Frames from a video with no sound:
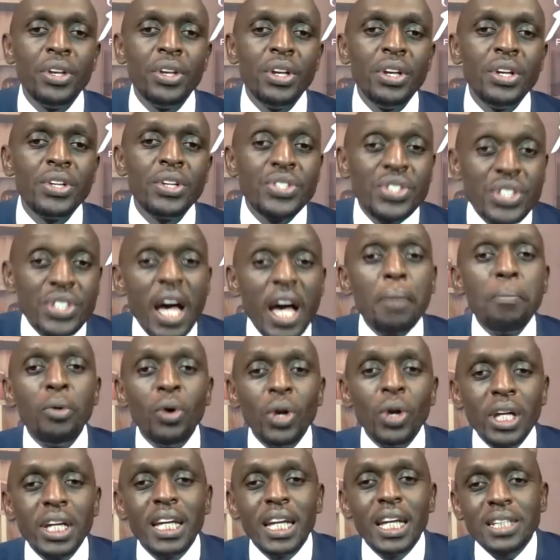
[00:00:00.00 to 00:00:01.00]
Some
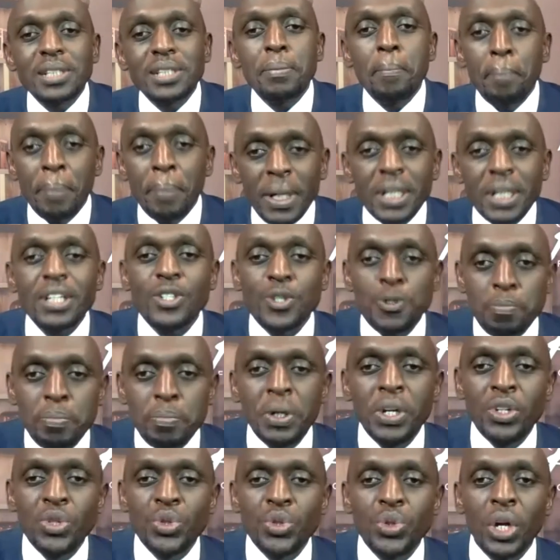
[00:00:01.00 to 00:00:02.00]
will get better
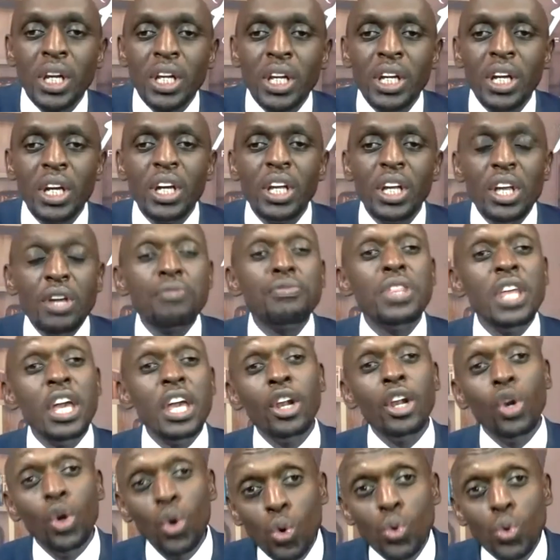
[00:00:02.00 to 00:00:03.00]
spiritually if they
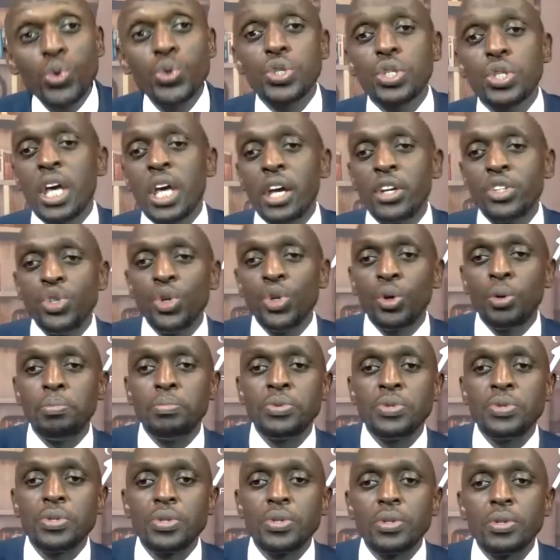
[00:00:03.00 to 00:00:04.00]
lose their
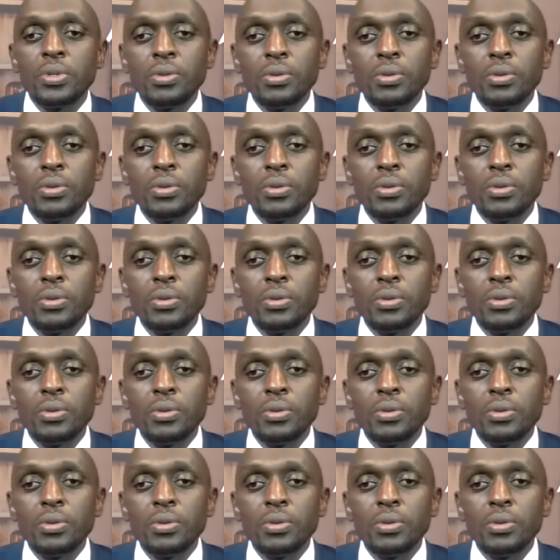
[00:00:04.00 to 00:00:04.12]
jobs.